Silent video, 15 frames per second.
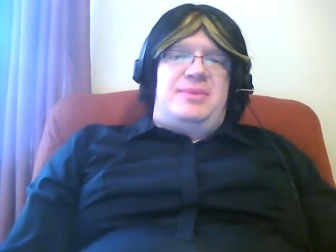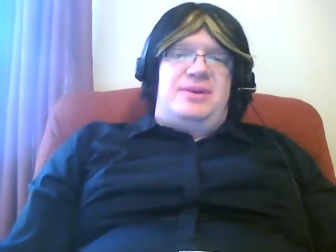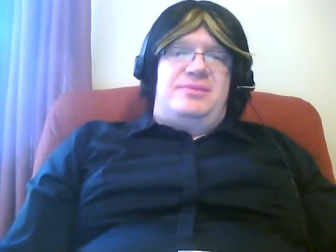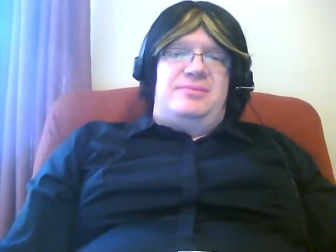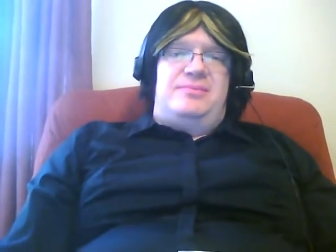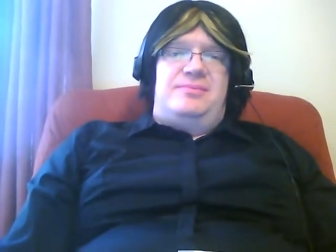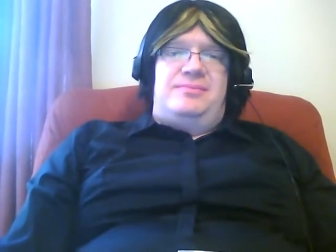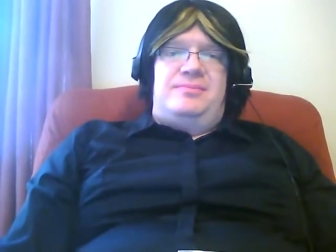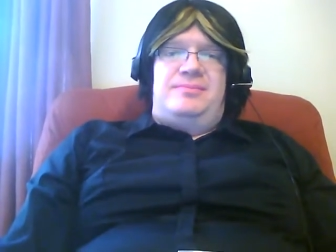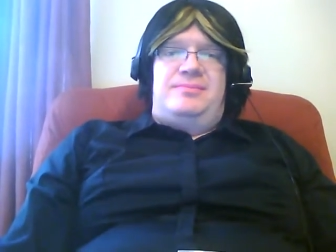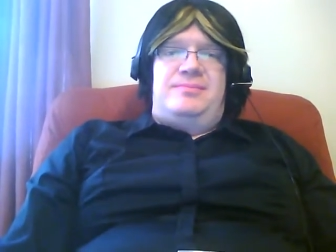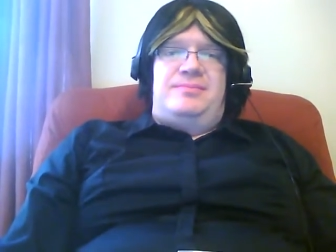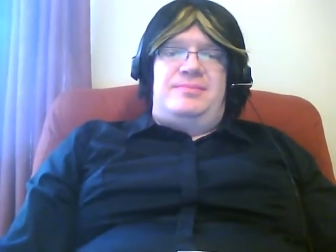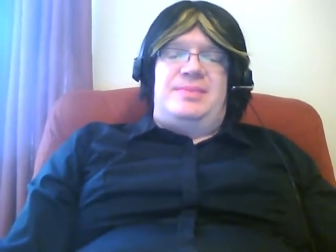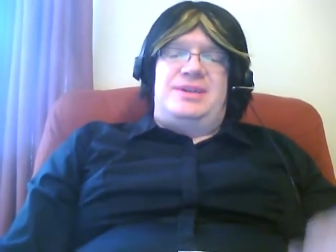about
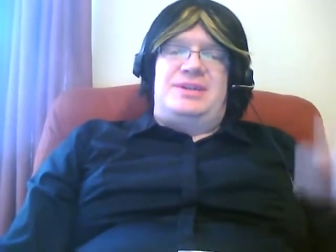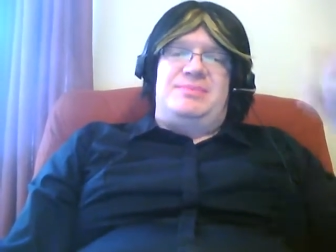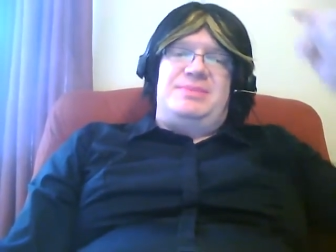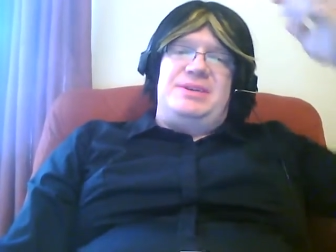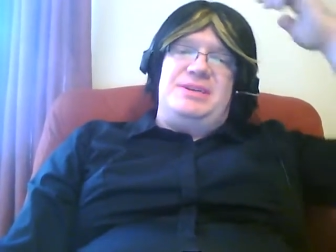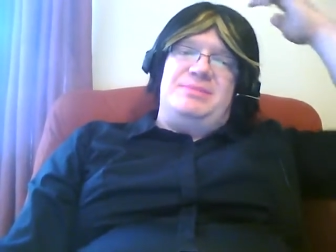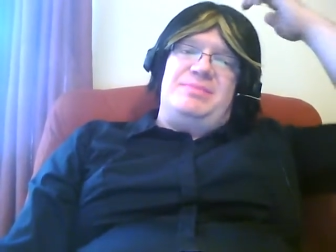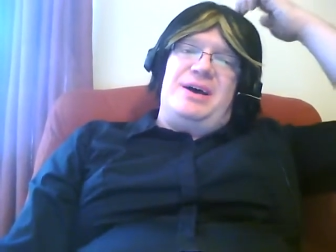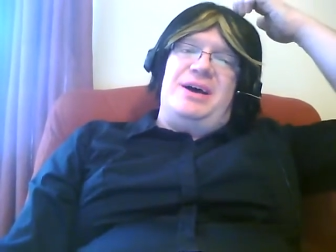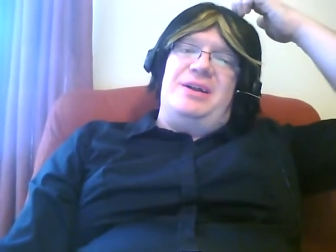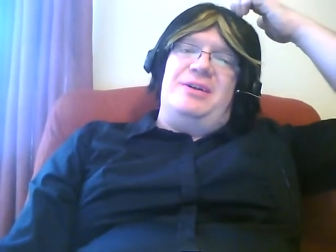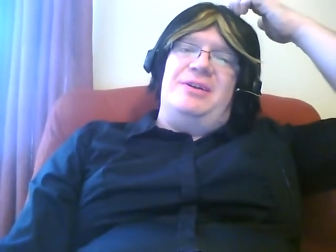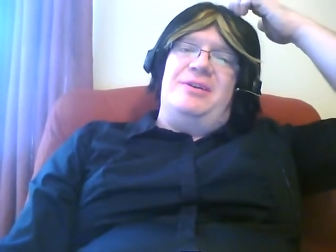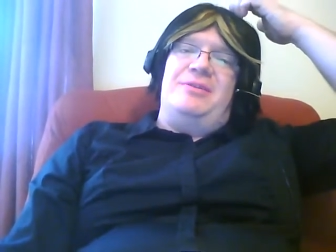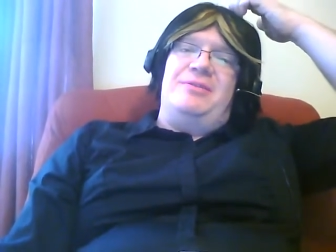my speech
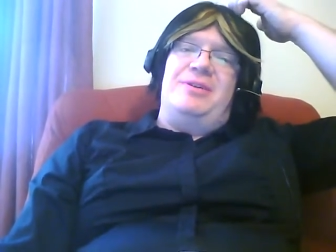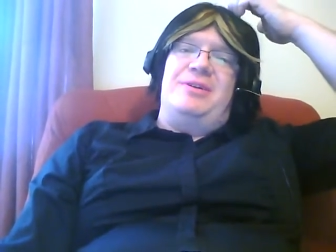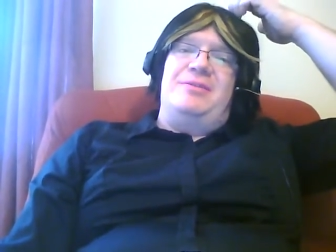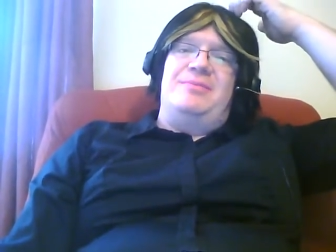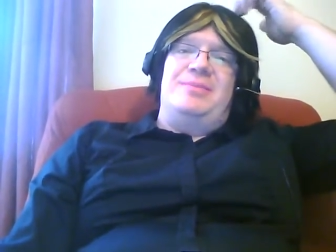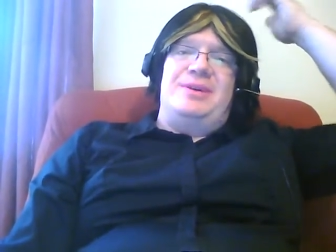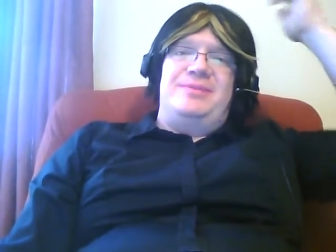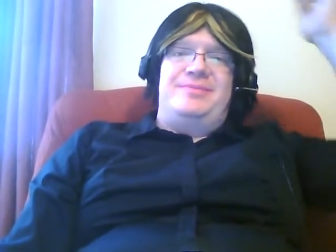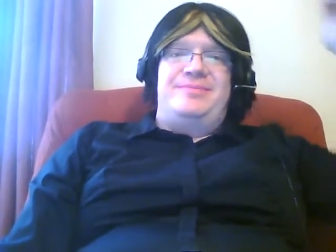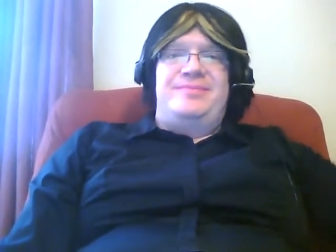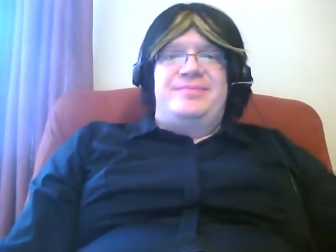pattern or whatever, but